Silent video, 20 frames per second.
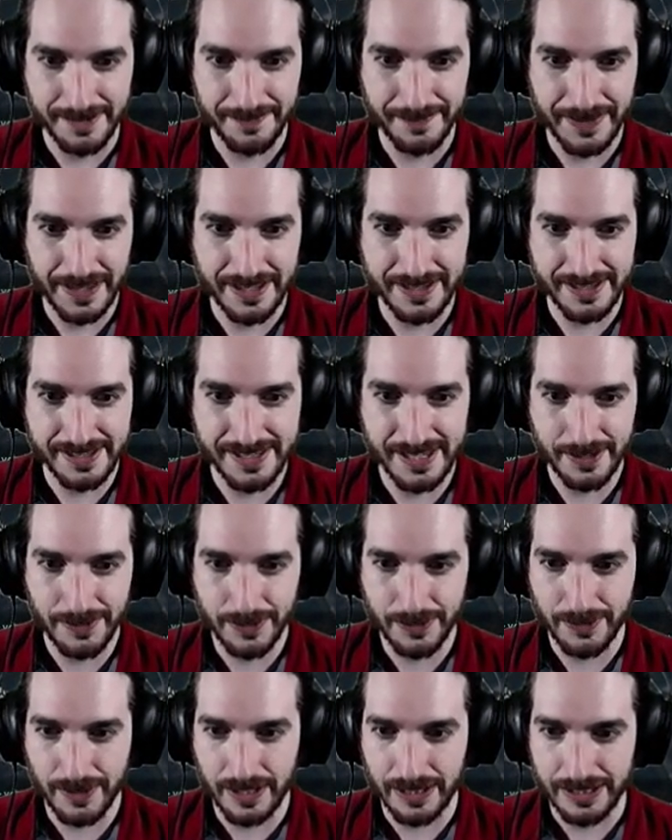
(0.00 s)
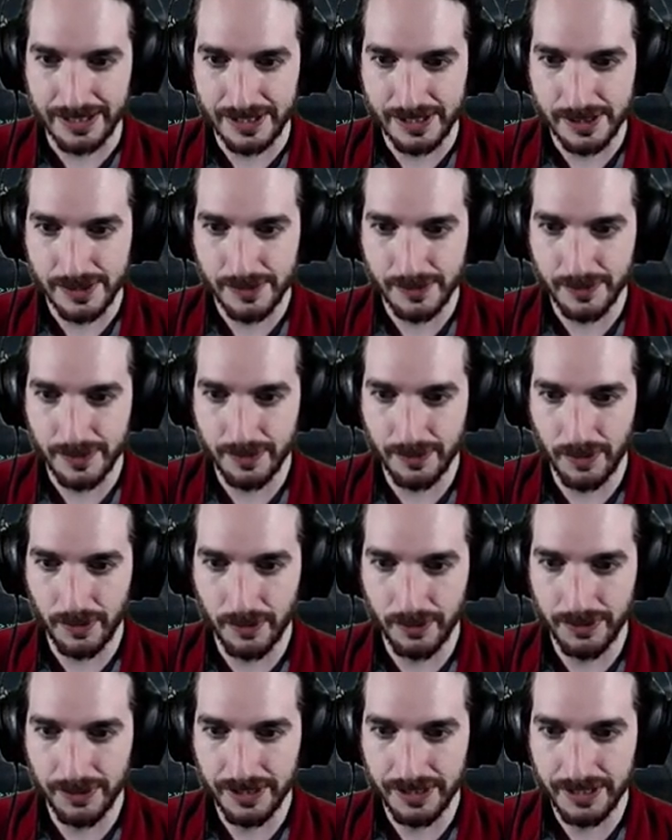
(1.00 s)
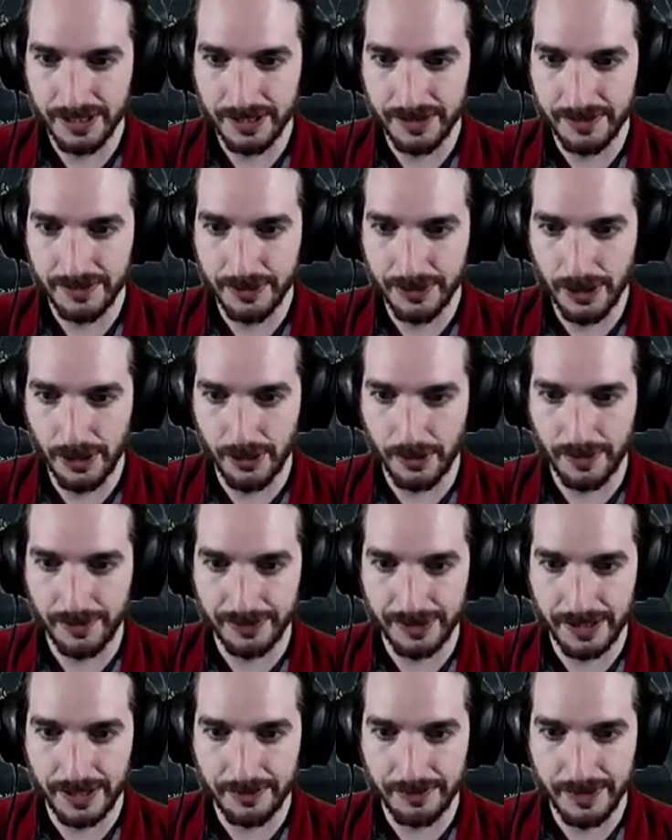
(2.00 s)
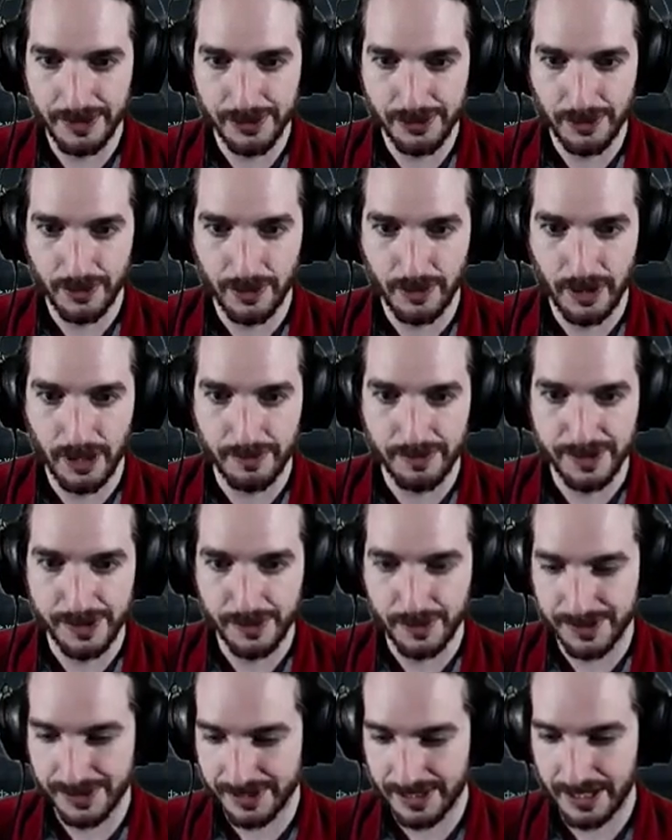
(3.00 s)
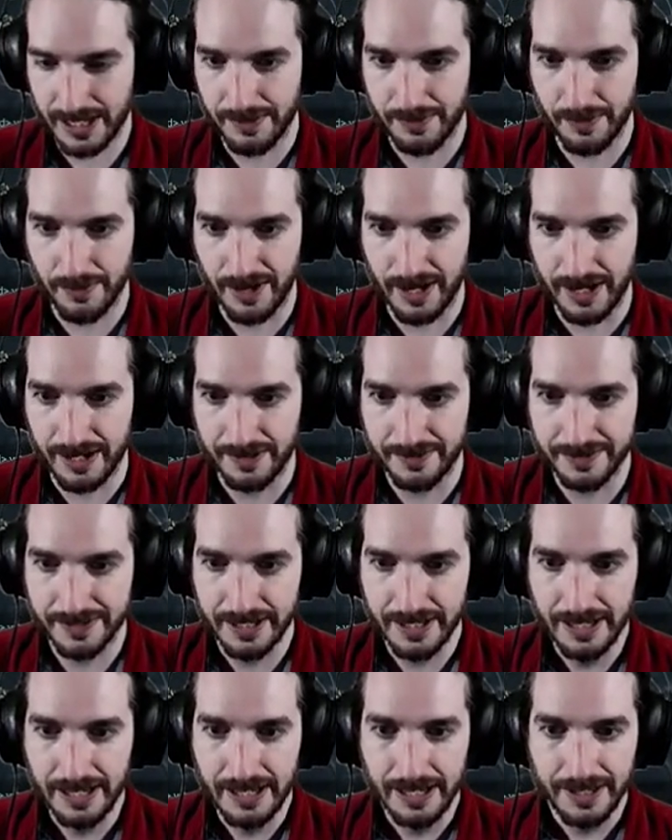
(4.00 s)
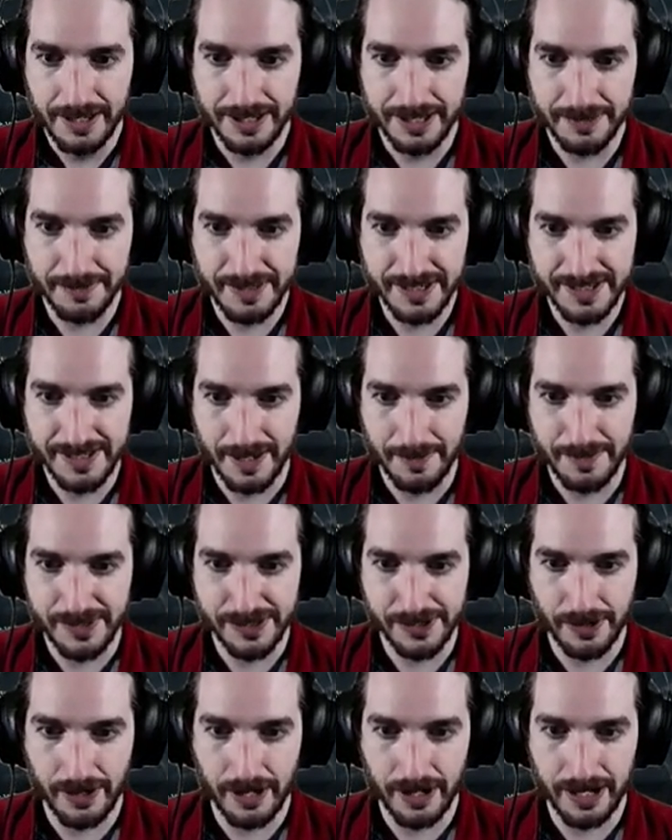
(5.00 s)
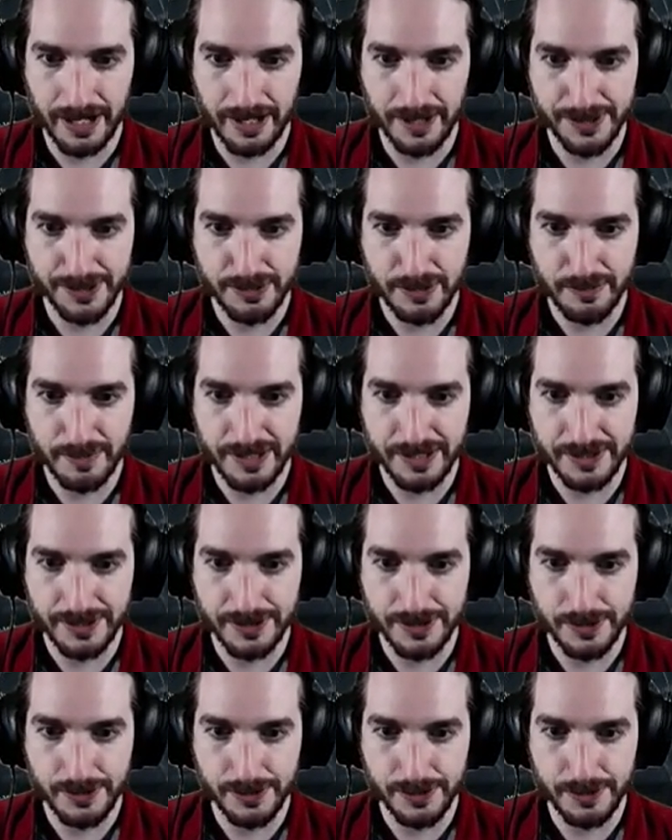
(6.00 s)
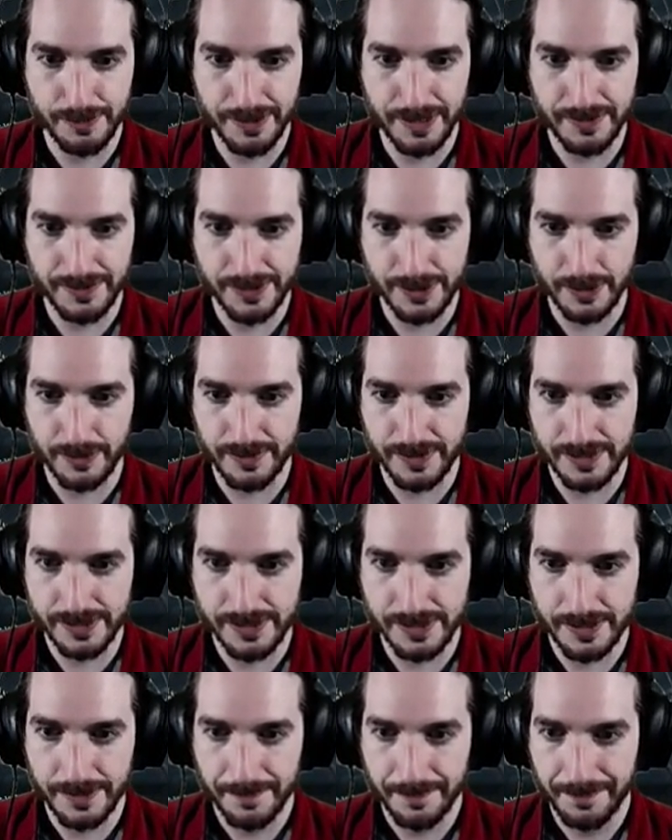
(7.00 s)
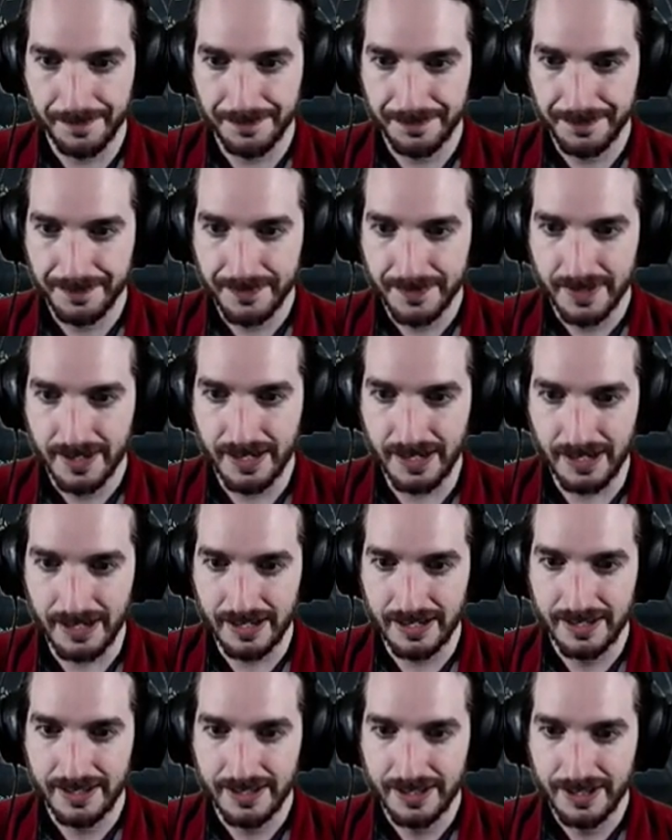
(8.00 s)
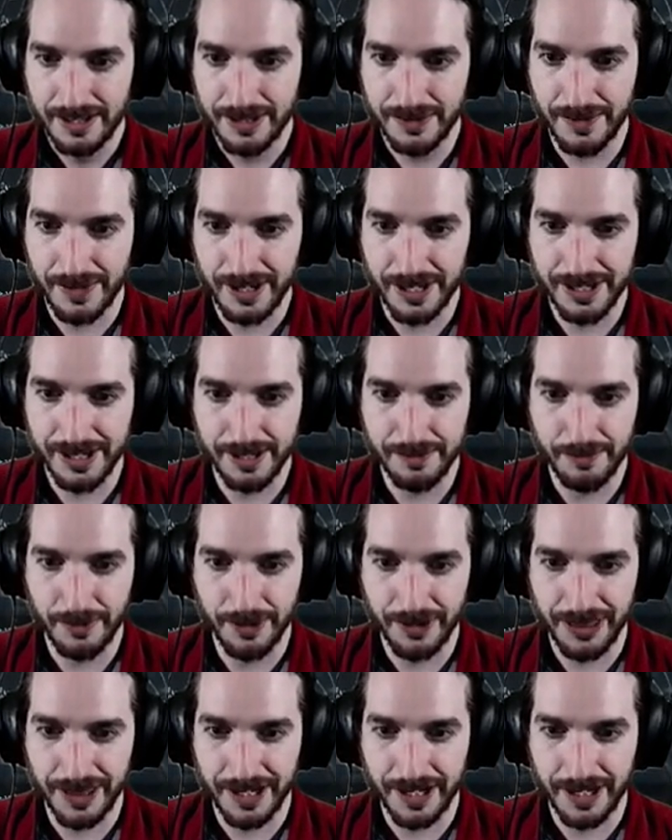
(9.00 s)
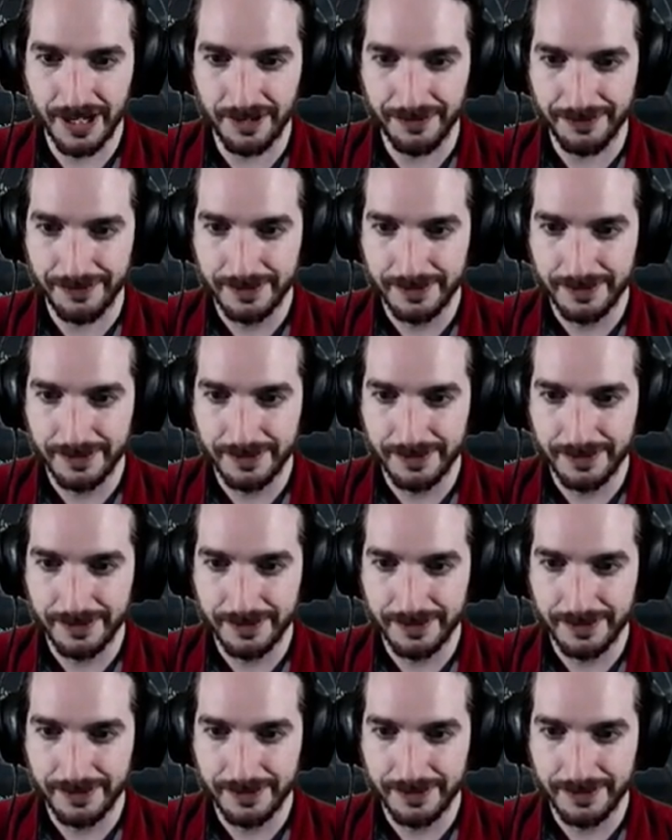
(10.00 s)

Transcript: and sacred relics, we will only know if they meet your requirements once they have arrived. In the meantime, is there aught else we might do to be of service? Ha! You've already done more than enough.